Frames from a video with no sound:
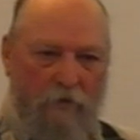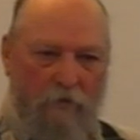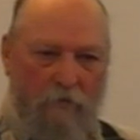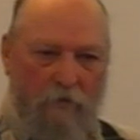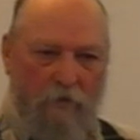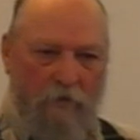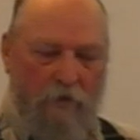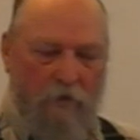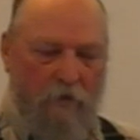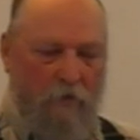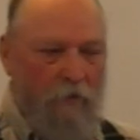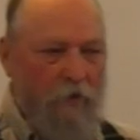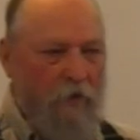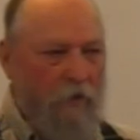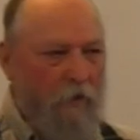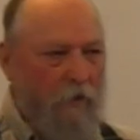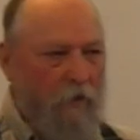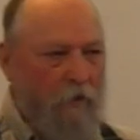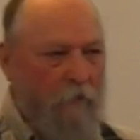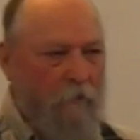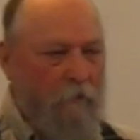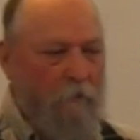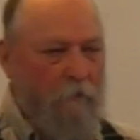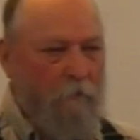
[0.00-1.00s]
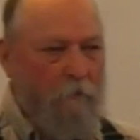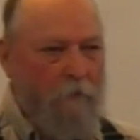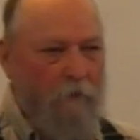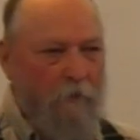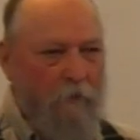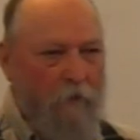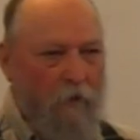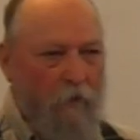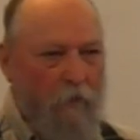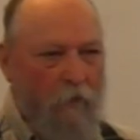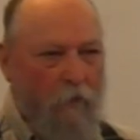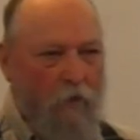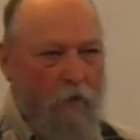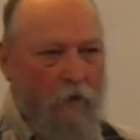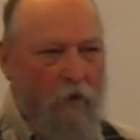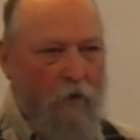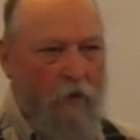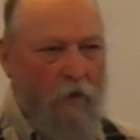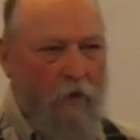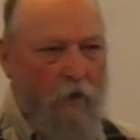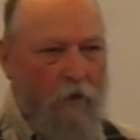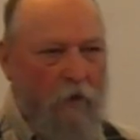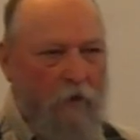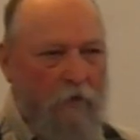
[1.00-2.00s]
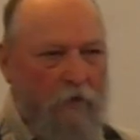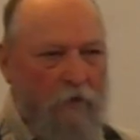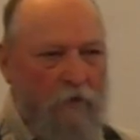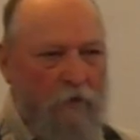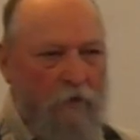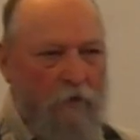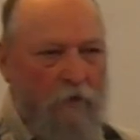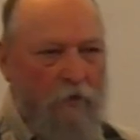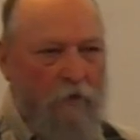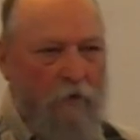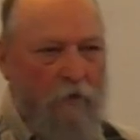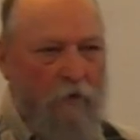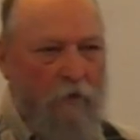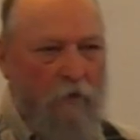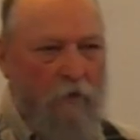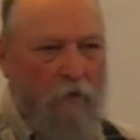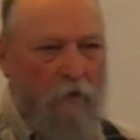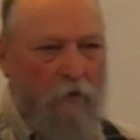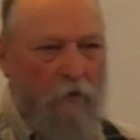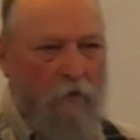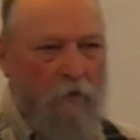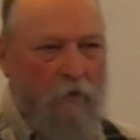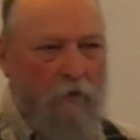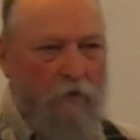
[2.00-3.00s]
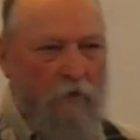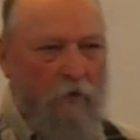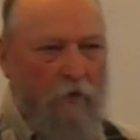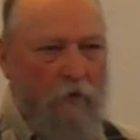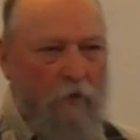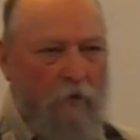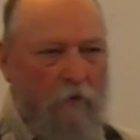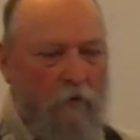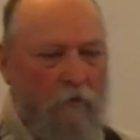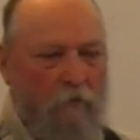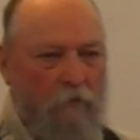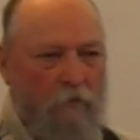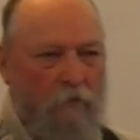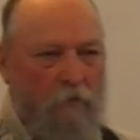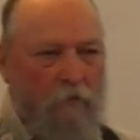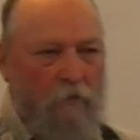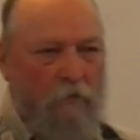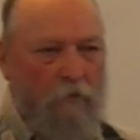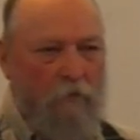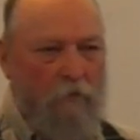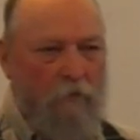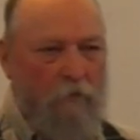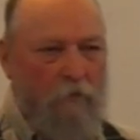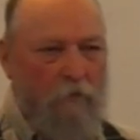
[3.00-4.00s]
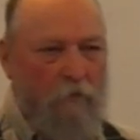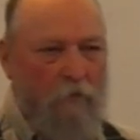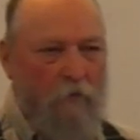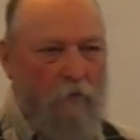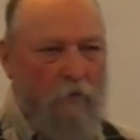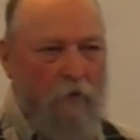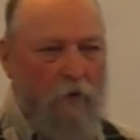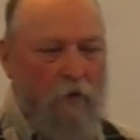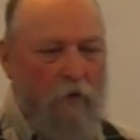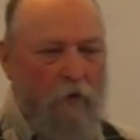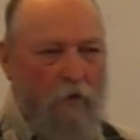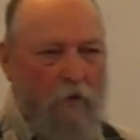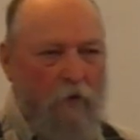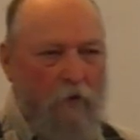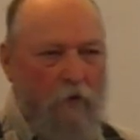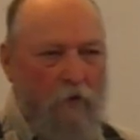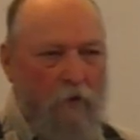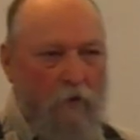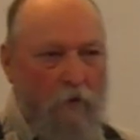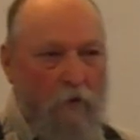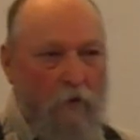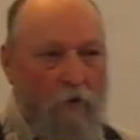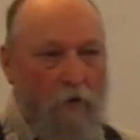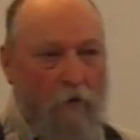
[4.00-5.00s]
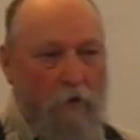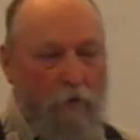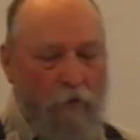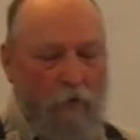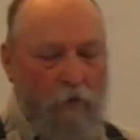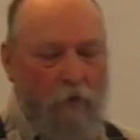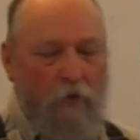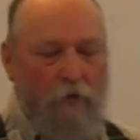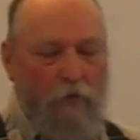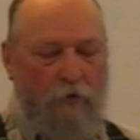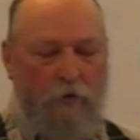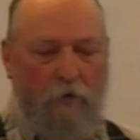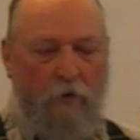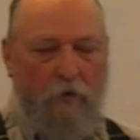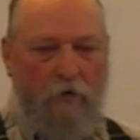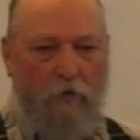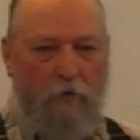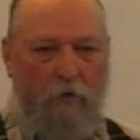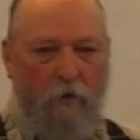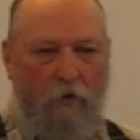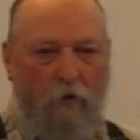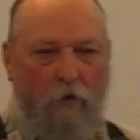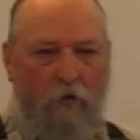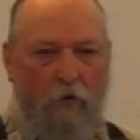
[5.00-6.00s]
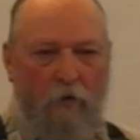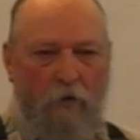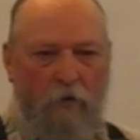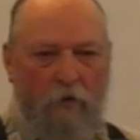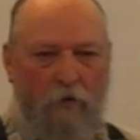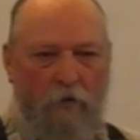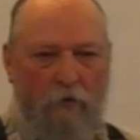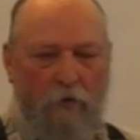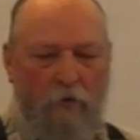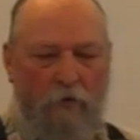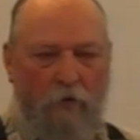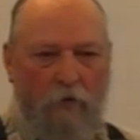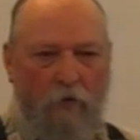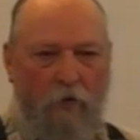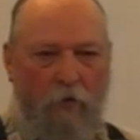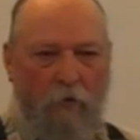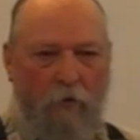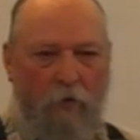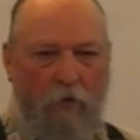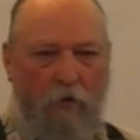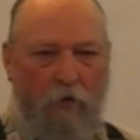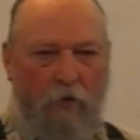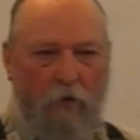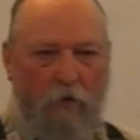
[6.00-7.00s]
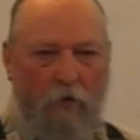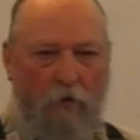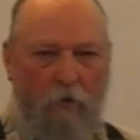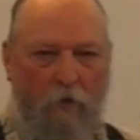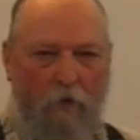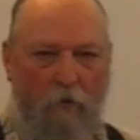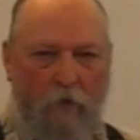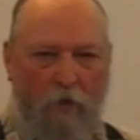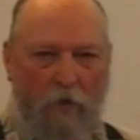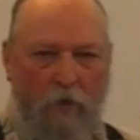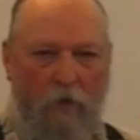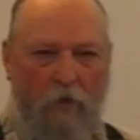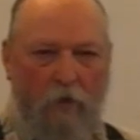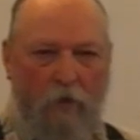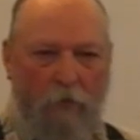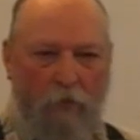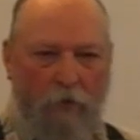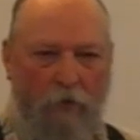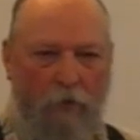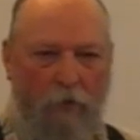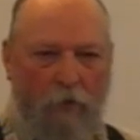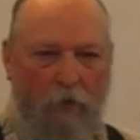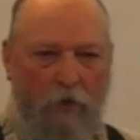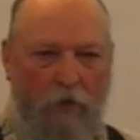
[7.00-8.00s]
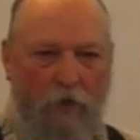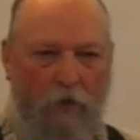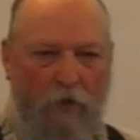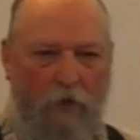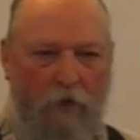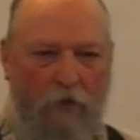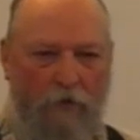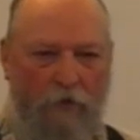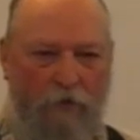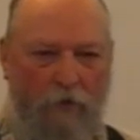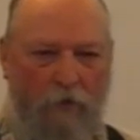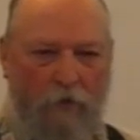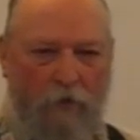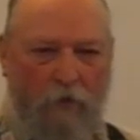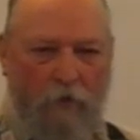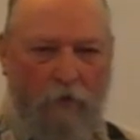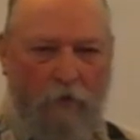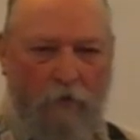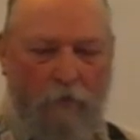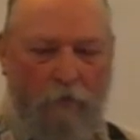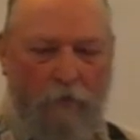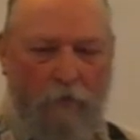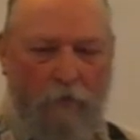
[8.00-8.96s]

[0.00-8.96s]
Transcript: Seminary. And one of the classes was uh, Introduction to Theology. It was taught by a, a man named Tony Casarella.